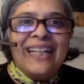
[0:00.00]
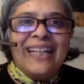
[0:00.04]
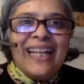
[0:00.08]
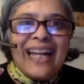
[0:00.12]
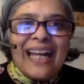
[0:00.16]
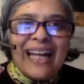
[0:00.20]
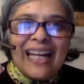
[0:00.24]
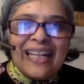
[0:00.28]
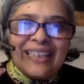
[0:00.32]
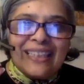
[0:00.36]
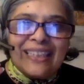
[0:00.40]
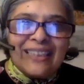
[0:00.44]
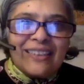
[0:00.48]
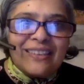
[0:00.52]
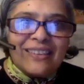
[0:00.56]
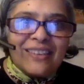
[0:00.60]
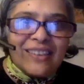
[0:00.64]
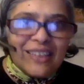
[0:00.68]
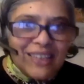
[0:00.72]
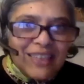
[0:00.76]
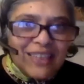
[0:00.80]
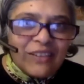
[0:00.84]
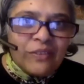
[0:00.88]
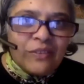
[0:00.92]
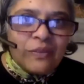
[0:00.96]
And that
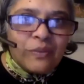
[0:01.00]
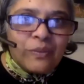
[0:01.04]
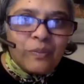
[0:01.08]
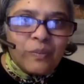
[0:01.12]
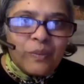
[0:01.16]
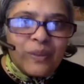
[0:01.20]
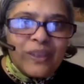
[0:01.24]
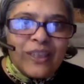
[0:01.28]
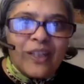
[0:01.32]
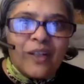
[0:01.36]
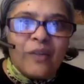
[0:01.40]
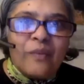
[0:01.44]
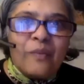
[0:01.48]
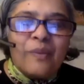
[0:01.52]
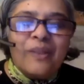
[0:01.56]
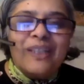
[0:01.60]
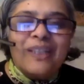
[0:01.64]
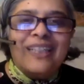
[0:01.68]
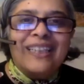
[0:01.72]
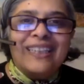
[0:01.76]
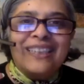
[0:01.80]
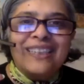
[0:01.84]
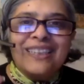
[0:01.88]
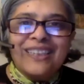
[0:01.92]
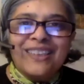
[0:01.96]
if we are
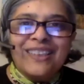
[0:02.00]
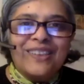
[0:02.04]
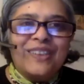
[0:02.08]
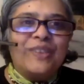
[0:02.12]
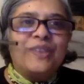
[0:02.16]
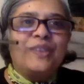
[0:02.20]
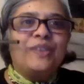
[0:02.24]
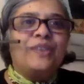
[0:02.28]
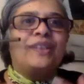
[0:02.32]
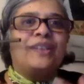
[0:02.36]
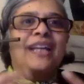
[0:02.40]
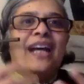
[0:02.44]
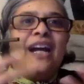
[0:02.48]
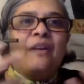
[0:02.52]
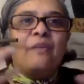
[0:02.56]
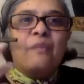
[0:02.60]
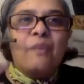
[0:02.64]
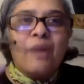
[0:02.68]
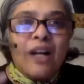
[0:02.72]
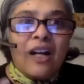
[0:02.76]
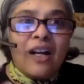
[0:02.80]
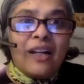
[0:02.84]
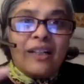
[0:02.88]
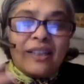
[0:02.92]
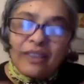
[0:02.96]
willing to do that work,